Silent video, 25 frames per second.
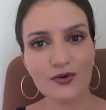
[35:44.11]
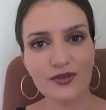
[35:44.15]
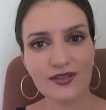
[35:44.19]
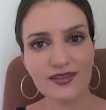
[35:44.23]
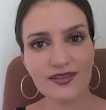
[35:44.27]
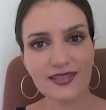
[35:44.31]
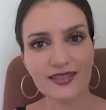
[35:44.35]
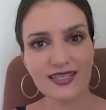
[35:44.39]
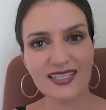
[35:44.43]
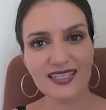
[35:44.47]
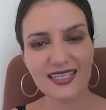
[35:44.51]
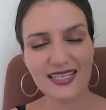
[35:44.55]
with
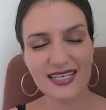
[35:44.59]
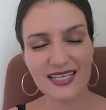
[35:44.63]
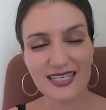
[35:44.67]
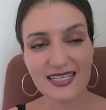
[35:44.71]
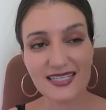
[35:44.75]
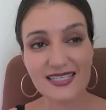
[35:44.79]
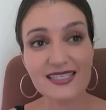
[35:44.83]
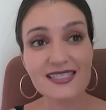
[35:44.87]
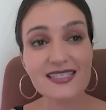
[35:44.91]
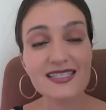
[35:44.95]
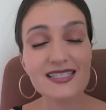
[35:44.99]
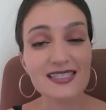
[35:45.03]
it,
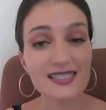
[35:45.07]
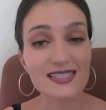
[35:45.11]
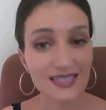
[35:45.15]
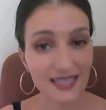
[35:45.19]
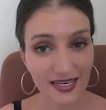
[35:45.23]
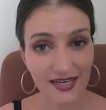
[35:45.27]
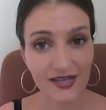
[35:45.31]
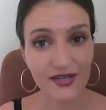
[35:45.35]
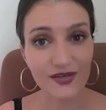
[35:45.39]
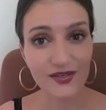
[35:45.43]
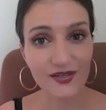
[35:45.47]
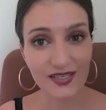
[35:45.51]
is
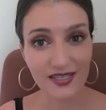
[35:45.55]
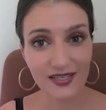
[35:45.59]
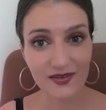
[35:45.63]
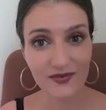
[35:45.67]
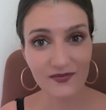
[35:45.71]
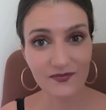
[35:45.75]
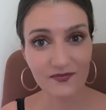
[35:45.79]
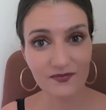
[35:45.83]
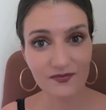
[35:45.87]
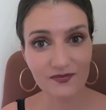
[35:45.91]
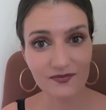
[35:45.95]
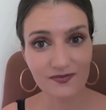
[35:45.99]
scary,